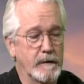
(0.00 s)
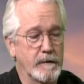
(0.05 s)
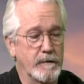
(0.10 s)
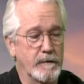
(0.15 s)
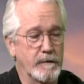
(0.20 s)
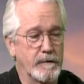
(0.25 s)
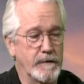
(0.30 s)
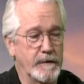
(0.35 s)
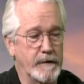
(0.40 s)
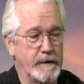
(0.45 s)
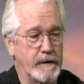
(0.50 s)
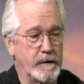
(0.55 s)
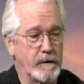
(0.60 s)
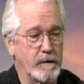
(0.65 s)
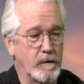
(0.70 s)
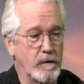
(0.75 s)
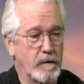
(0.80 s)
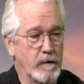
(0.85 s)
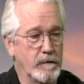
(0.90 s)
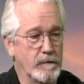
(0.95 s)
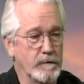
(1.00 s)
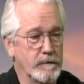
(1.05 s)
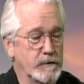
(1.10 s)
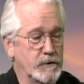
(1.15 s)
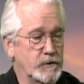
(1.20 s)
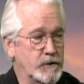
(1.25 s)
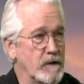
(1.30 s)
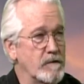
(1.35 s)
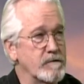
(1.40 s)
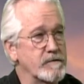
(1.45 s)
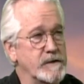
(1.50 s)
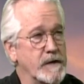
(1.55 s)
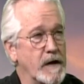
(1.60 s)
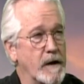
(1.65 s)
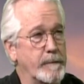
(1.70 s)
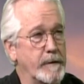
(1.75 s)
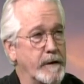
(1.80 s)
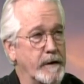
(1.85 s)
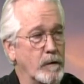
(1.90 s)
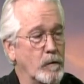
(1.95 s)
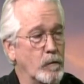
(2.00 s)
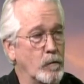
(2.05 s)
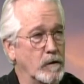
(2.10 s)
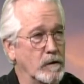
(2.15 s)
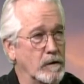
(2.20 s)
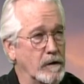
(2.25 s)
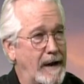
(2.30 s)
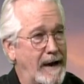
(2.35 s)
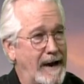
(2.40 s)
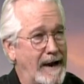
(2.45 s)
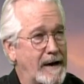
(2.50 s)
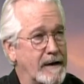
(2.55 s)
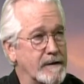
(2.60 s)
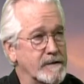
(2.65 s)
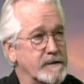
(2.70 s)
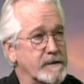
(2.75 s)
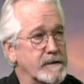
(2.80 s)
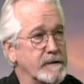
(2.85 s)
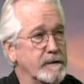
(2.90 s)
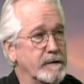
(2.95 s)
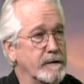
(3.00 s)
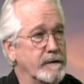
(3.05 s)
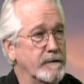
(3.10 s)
The sheriff's deputy will ask